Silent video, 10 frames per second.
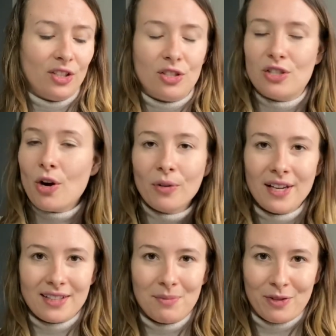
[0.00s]
don't
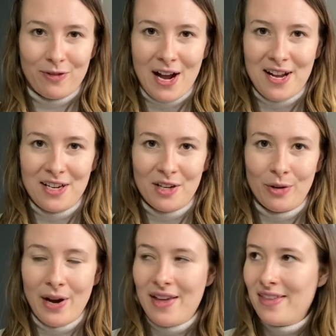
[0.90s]
let them define
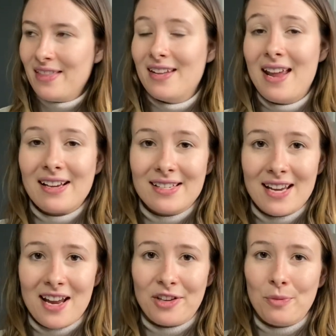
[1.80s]
you. And then the next
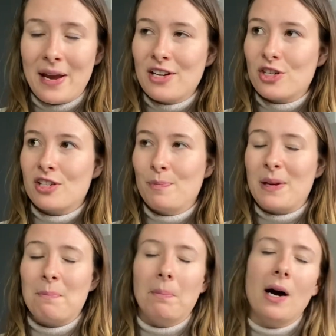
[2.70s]
day you may just
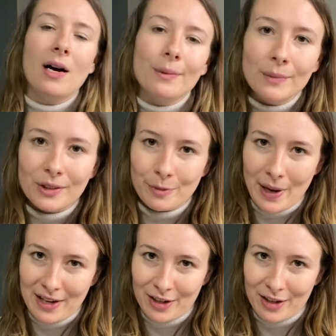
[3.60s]
be pummeled by your